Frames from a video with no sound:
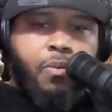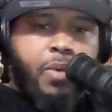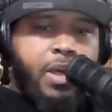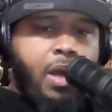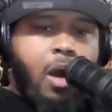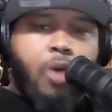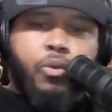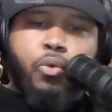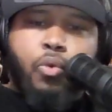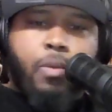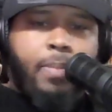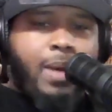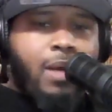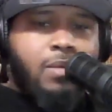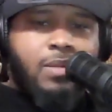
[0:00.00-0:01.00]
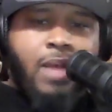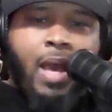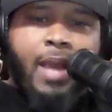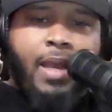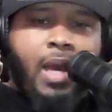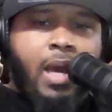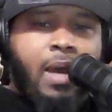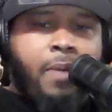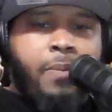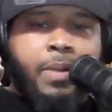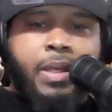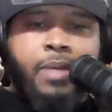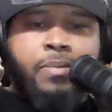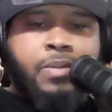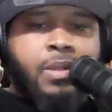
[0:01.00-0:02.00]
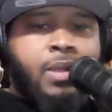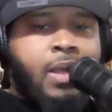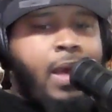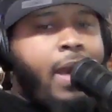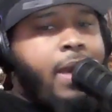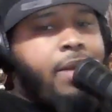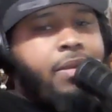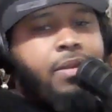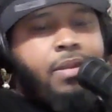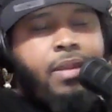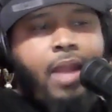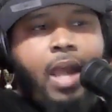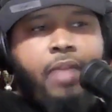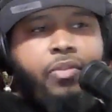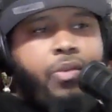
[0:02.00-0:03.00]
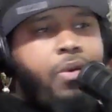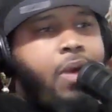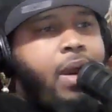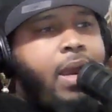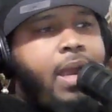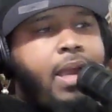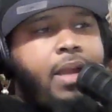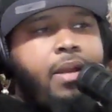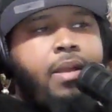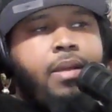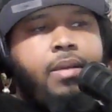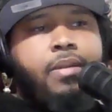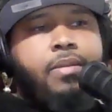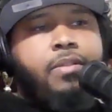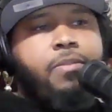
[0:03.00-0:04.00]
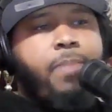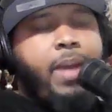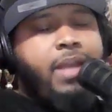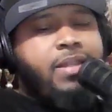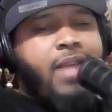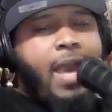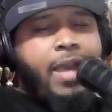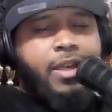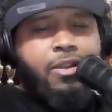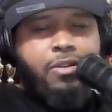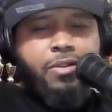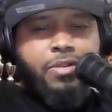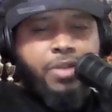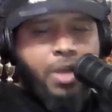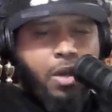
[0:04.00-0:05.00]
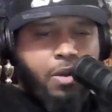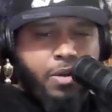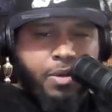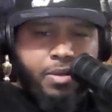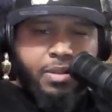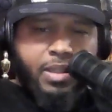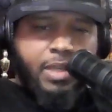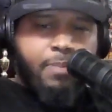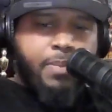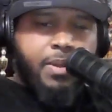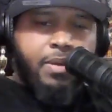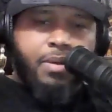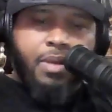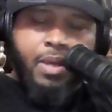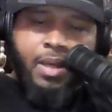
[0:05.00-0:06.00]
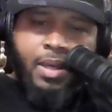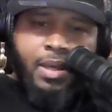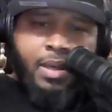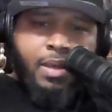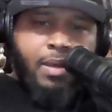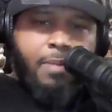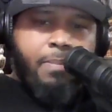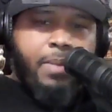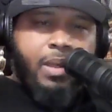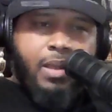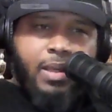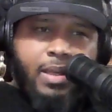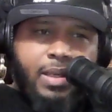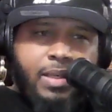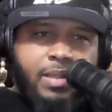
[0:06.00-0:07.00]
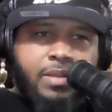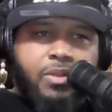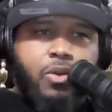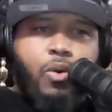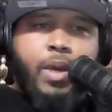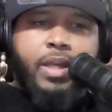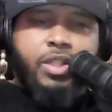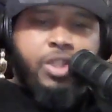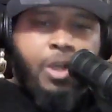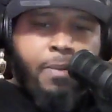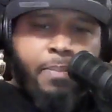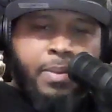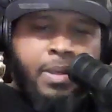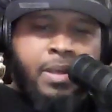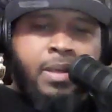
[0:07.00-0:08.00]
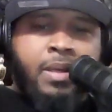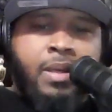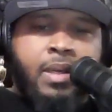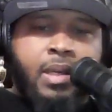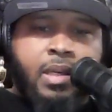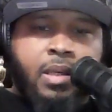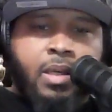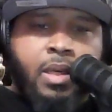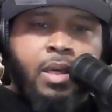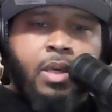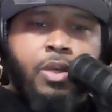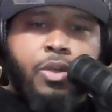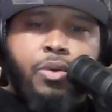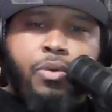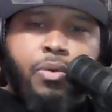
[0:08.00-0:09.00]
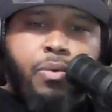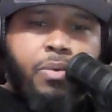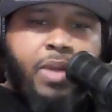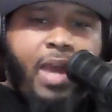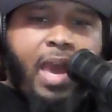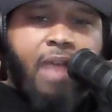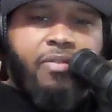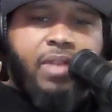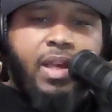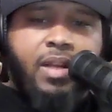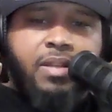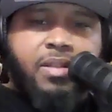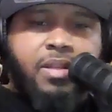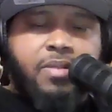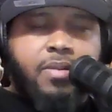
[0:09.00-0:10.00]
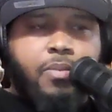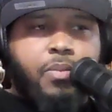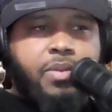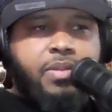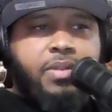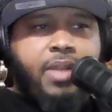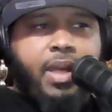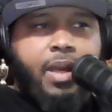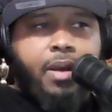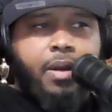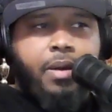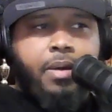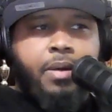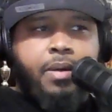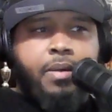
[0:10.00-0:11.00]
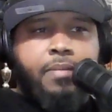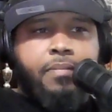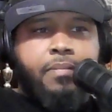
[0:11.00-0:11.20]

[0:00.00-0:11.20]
We all knew about Zion when he was in the eighth, ninth grade, spectacular dunker, leaping abilities, quick jumping. You knew the athleticism was there,